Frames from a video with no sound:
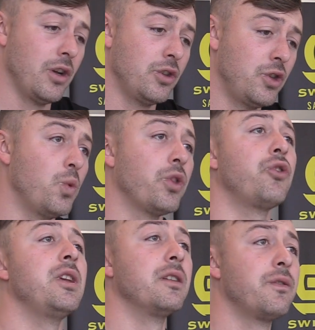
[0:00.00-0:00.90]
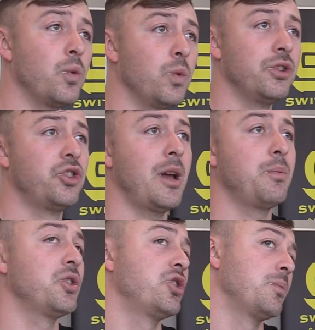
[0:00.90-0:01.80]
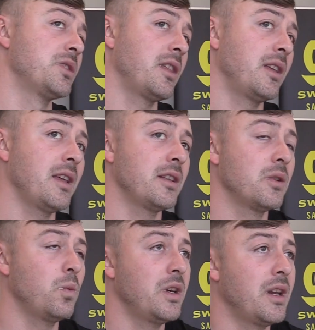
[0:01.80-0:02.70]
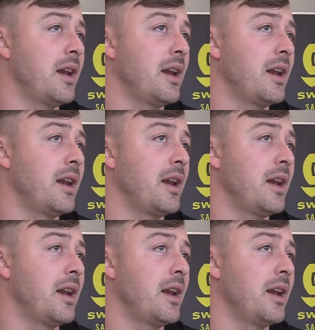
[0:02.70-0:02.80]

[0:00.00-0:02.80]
2 or 3 different world championships, I think that's a win,